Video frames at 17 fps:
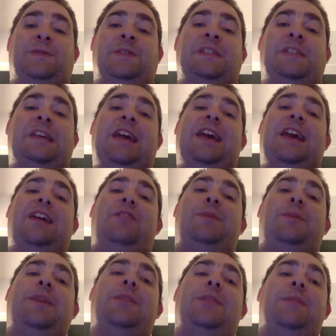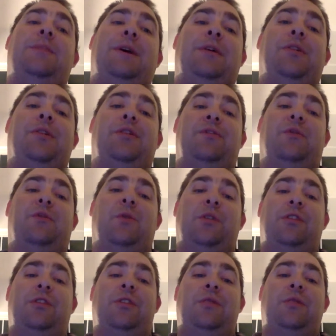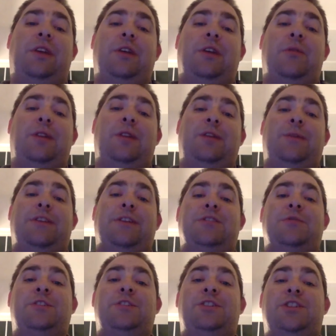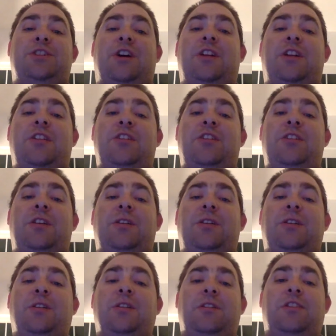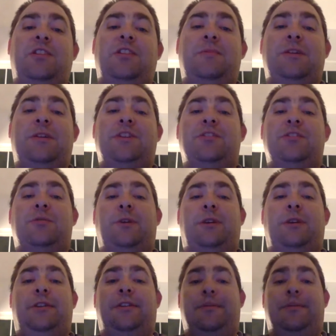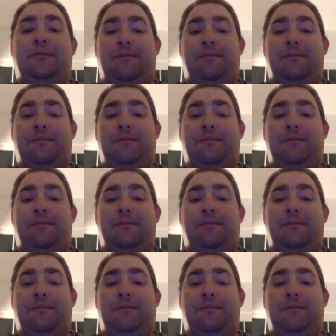The A's beat the Mariners 4-3. Your winning pitcher was Sean Doolittle. Your losing pitcher was